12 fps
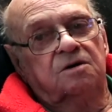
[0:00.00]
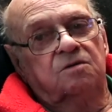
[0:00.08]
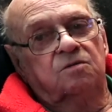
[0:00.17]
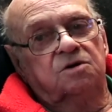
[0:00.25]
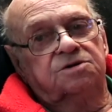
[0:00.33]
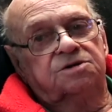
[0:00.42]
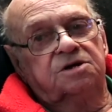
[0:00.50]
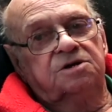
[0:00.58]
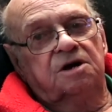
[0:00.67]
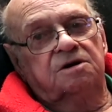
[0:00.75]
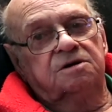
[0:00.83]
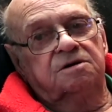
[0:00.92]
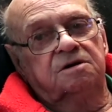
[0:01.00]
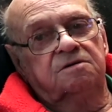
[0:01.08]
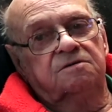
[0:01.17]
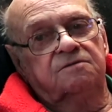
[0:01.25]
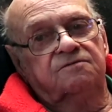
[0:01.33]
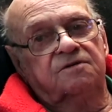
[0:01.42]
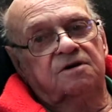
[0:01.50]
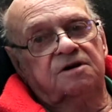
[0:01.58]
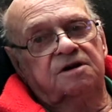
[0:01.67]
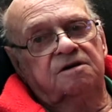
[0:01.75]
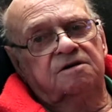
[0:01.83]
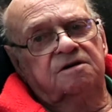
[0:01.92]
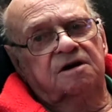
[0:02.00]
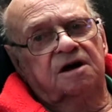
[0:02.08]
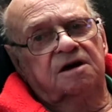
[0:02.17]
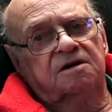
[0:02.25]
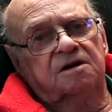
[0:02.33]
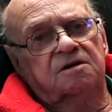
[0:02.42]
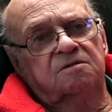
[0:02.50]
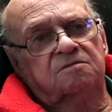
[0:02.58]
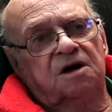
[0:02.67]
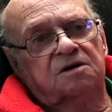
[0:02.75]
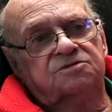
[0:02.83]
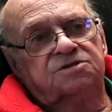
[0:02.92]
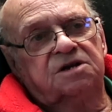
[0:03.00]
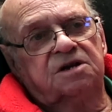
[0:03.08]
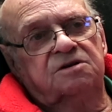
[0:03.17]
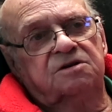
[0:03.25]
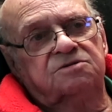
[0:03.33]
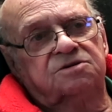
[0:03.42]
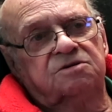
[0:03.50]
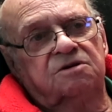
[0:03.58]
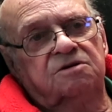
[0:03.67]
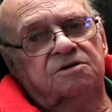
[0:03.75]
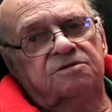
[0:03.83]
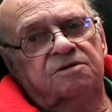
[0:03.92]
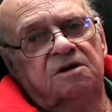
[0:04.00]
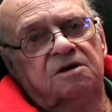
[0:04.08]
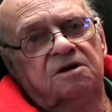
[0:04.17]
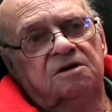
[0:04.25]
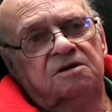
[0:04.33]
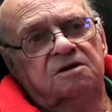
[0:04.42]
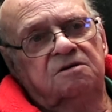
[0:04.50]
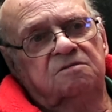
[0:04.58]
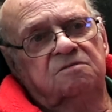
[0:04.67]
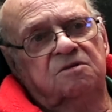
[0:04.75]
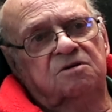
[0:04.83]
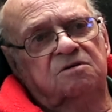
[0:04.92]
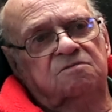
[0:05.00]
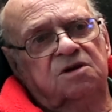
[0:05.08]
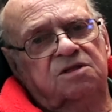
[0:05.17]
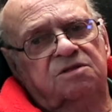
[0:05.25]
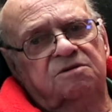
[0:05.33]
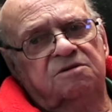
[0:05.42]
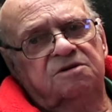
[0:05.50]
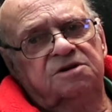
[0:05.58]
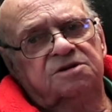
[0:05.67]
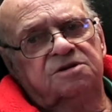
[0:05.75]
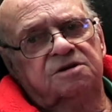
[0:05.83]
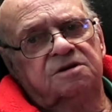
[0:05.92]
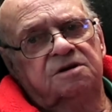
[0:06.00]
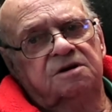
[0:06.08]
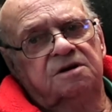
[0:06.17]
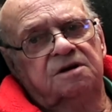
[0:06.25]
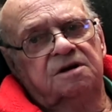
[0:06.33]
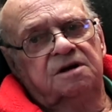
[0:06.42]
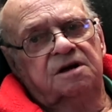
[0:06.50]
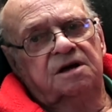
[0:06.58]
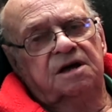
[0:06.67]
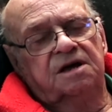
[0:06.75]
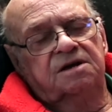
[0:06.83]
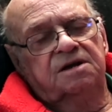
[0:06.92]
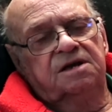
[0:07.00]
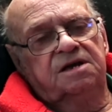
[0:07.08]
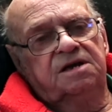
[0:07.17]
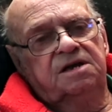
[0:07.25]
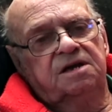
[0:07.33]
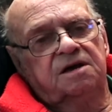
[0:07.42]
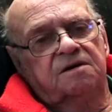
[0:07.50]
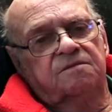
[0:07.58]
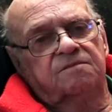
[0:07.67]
was a fairly young guy, I'd say in his early, mid-30s. And he,